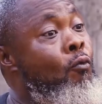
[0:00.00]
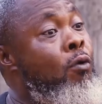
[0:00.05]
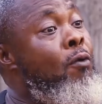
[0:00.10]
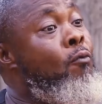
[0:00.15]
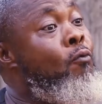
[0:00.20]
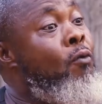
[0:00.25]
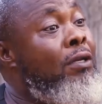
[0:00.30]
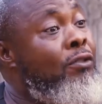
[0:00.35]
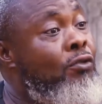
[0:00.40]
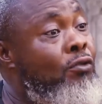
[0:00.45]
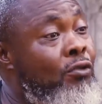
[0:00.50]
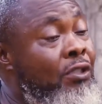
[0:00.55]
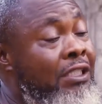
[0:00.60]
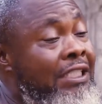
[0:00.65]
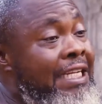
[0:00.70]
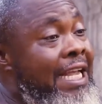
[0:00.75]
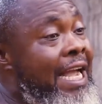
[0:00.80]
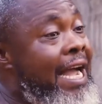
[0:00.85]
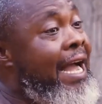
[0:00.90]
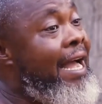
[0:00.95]
We want to
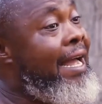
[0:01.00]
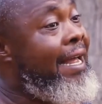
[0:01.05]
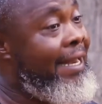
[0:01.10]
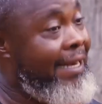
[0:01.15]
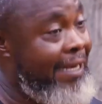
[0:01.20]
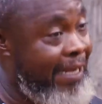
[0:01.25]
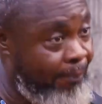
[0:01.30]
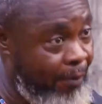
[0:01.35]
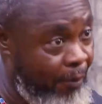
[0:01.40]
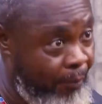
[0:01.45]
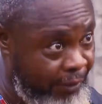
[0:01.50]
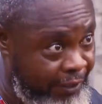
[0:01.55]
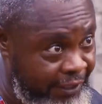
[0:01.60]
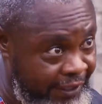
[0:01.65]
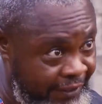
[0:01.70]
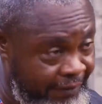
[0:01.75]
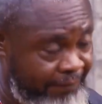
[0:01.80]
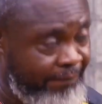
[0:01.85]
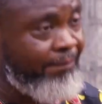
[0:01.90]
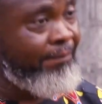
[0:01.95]
share the
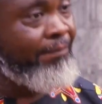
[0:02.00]
property.